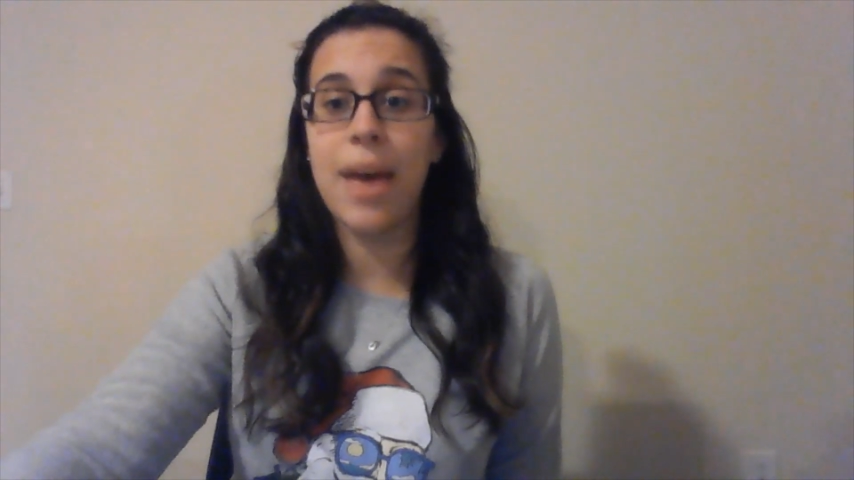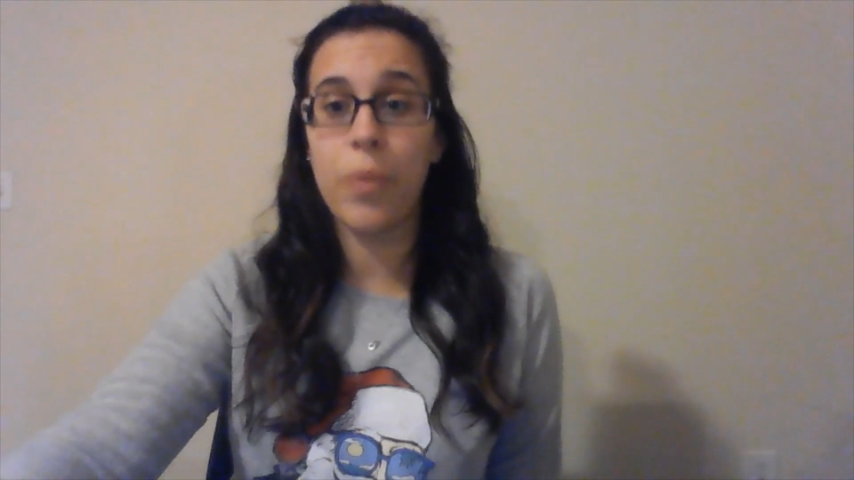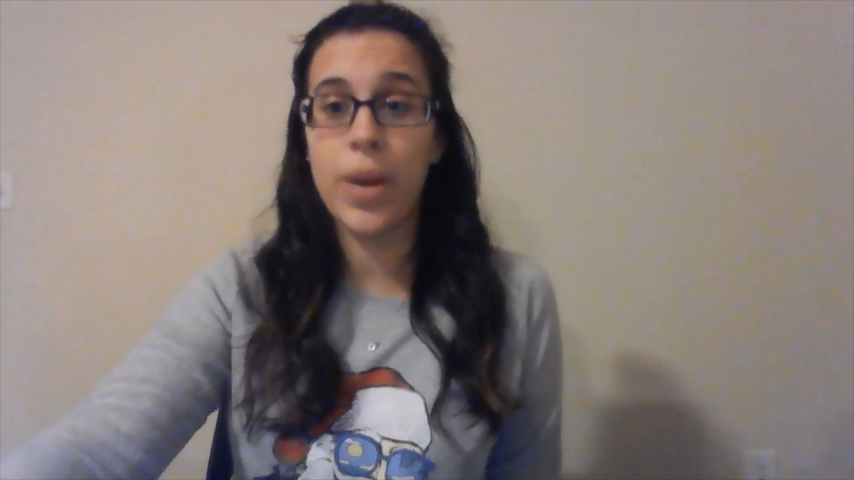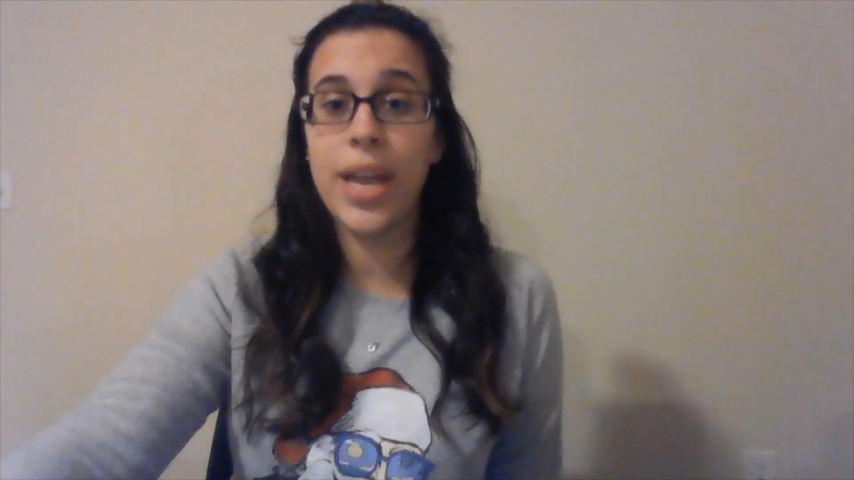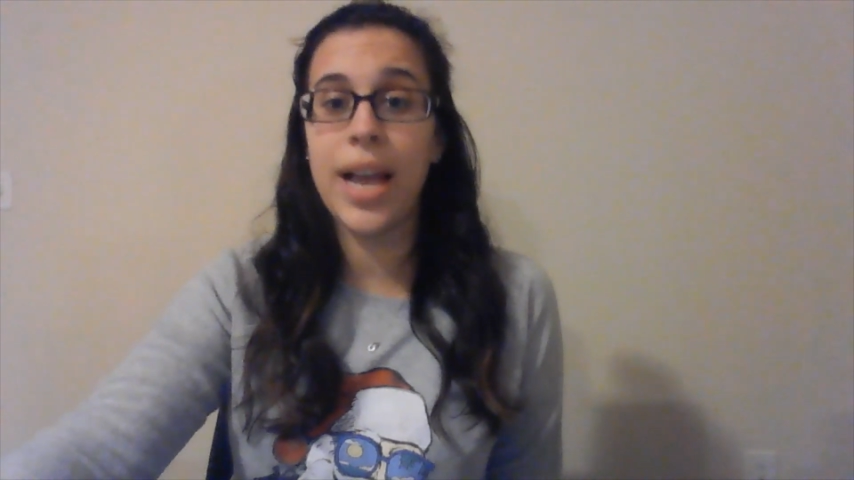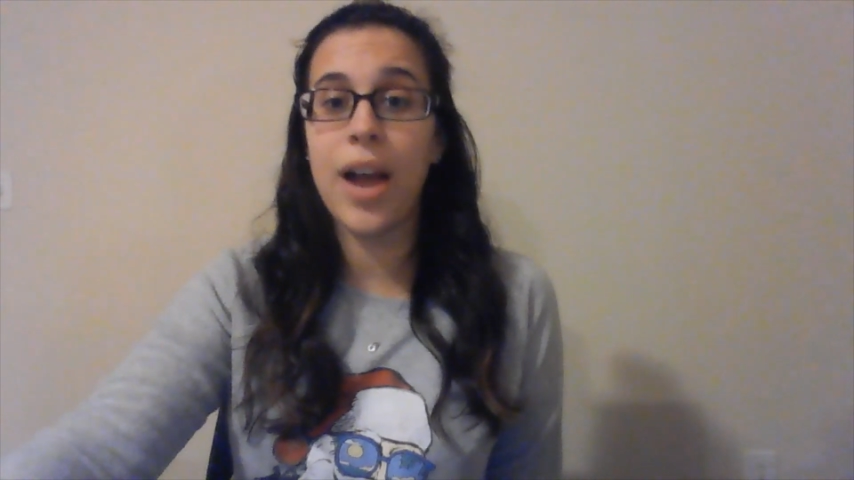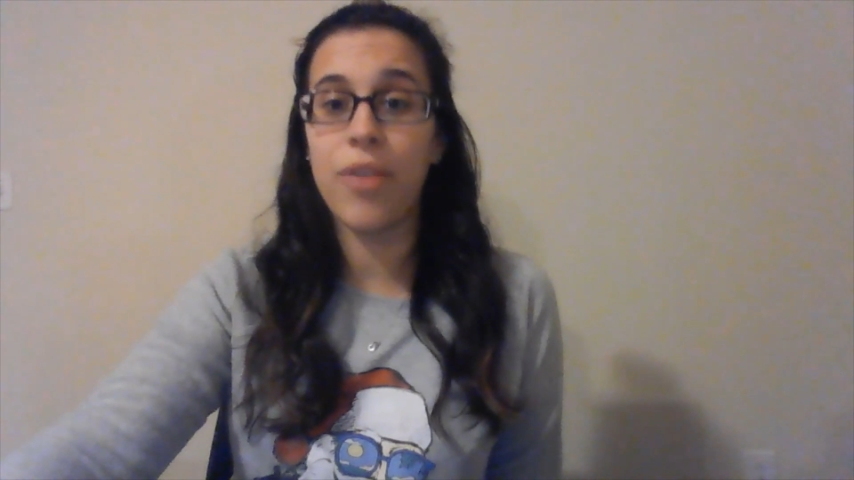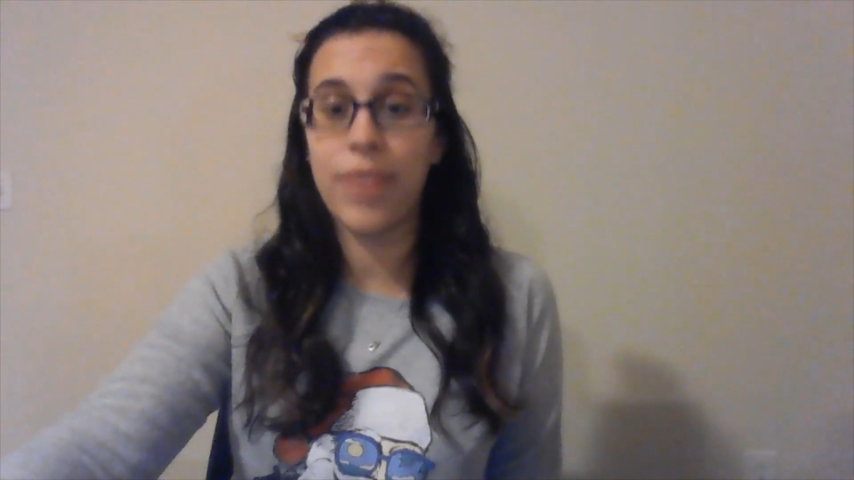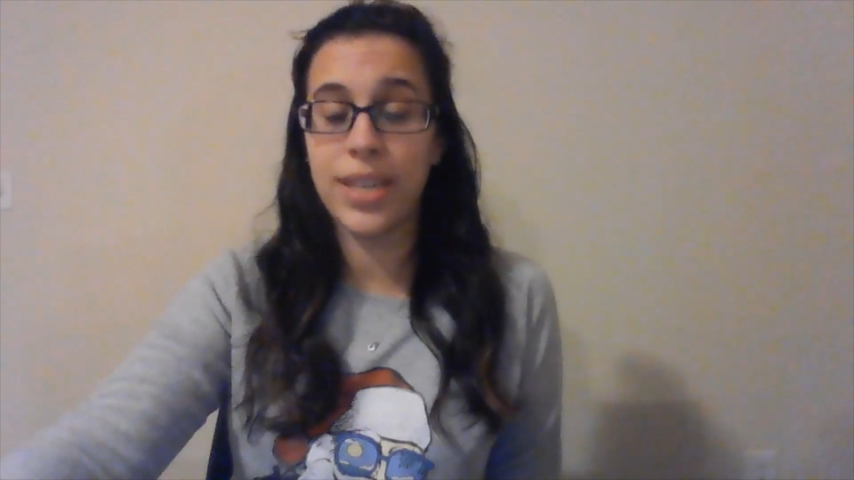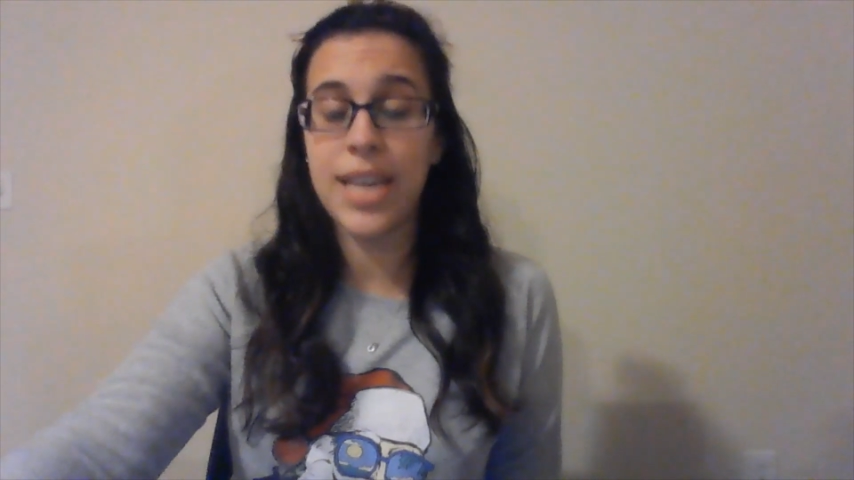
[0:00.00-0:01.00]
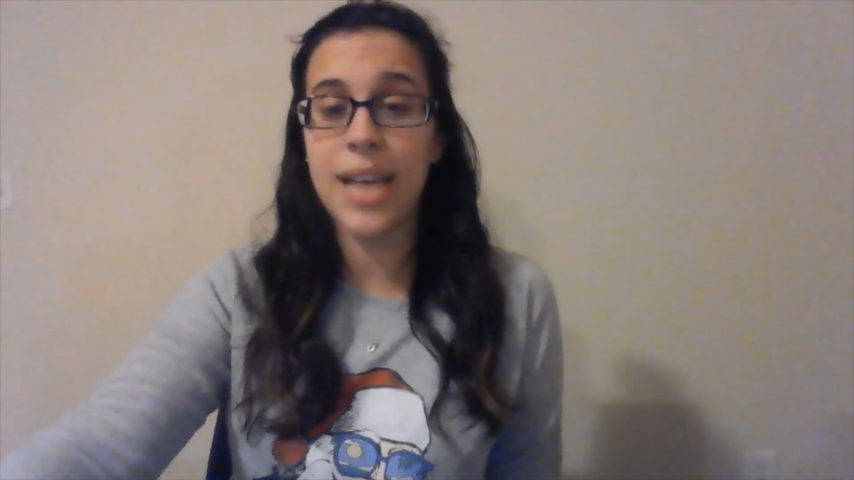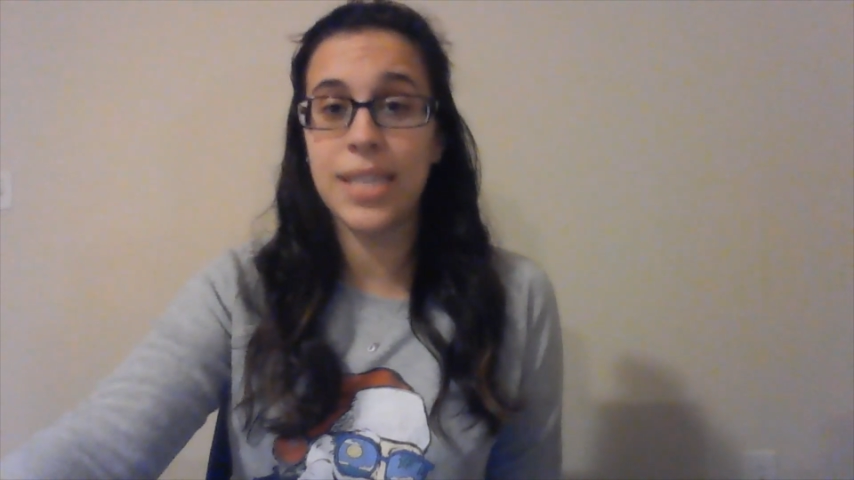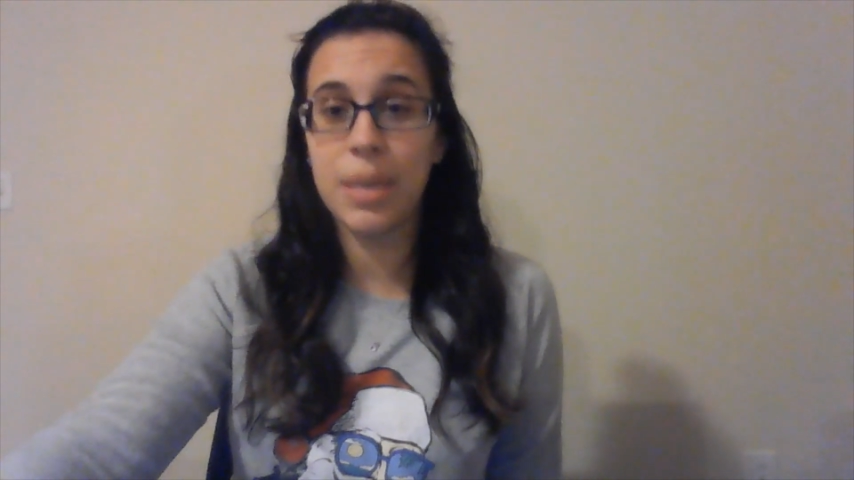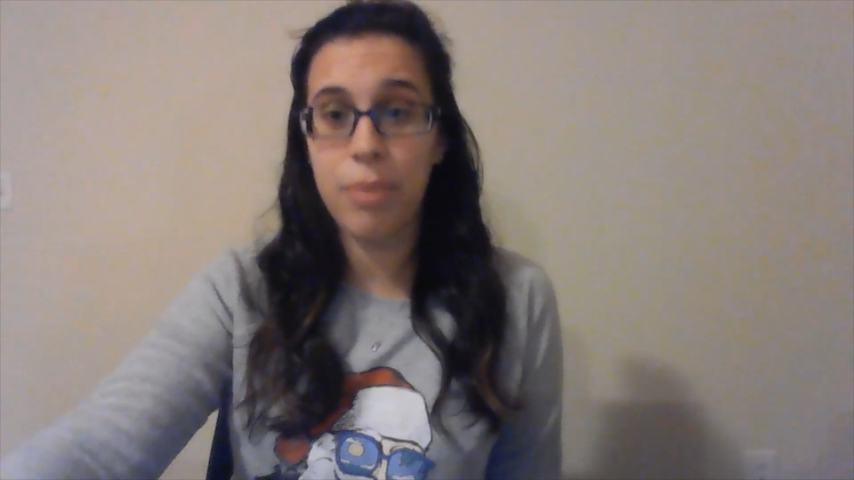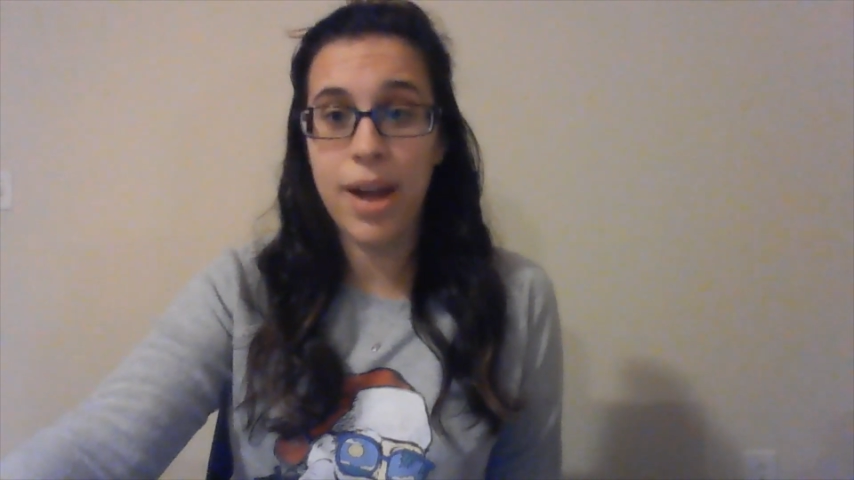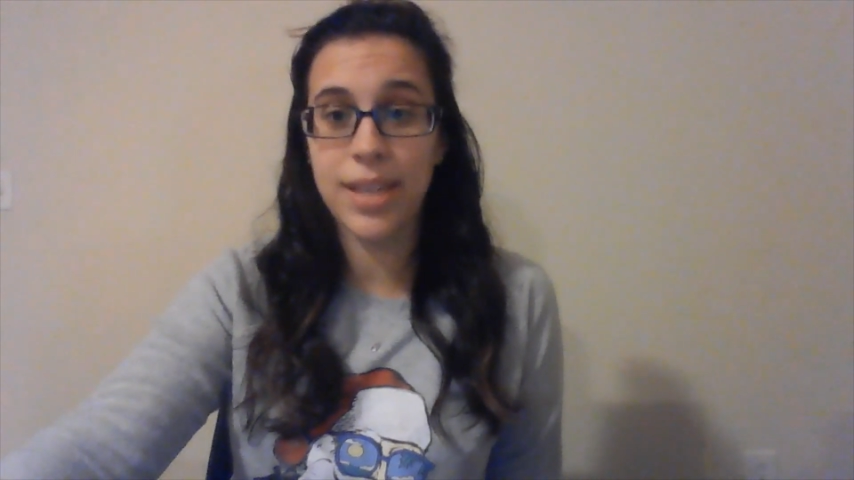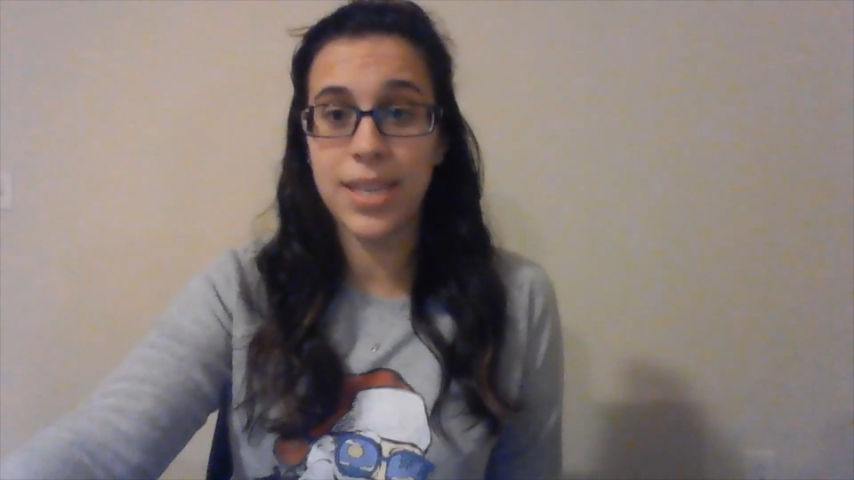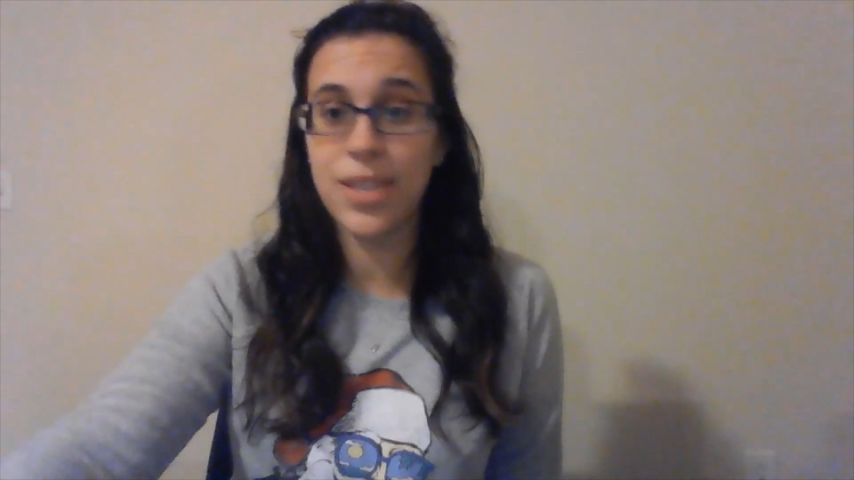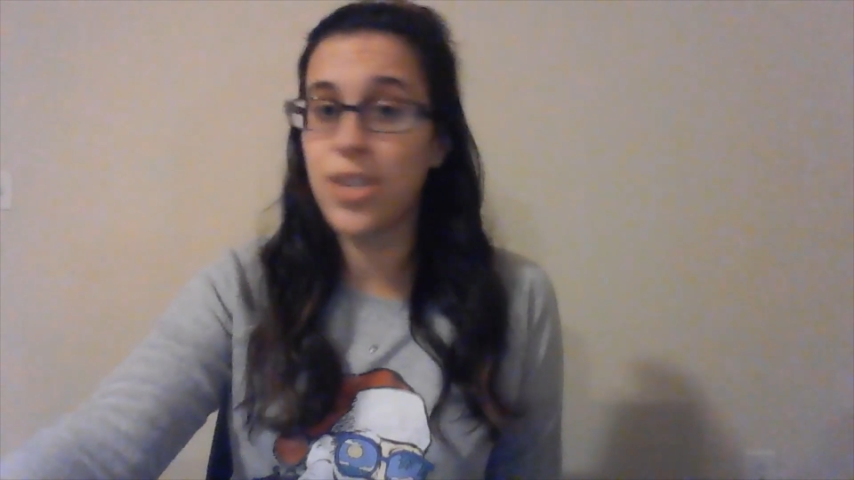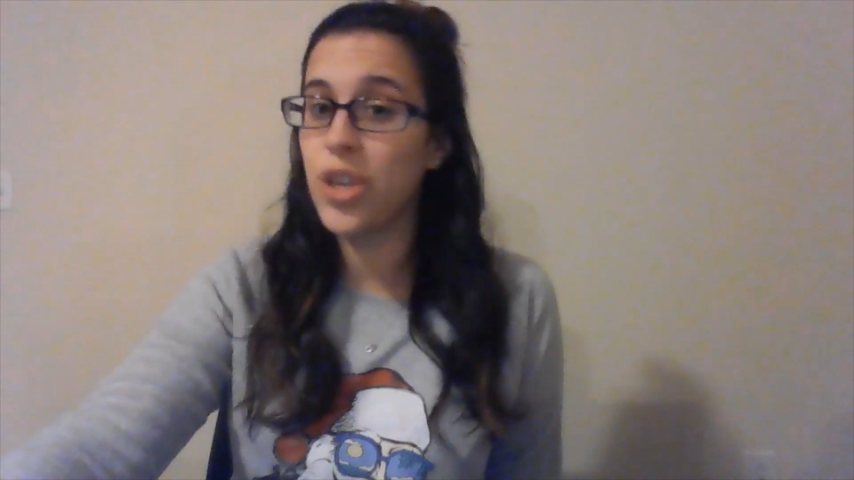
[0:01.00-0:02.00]
at winning our fantastic
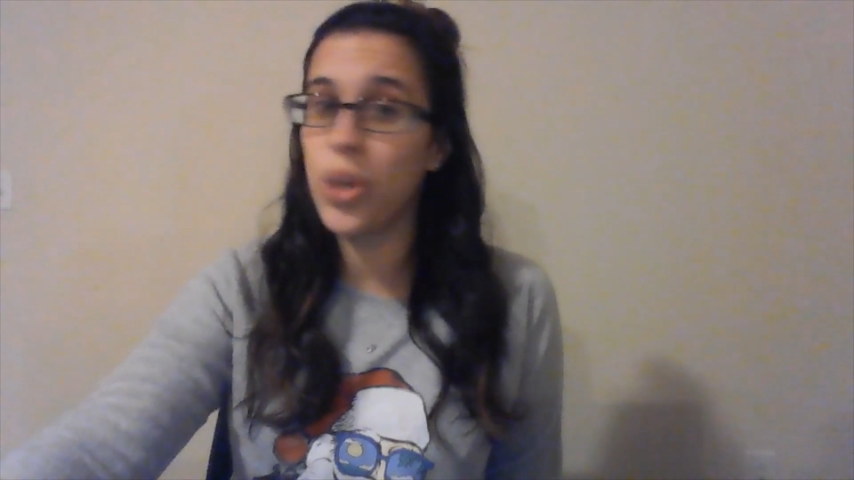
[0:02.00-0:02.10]
prizes.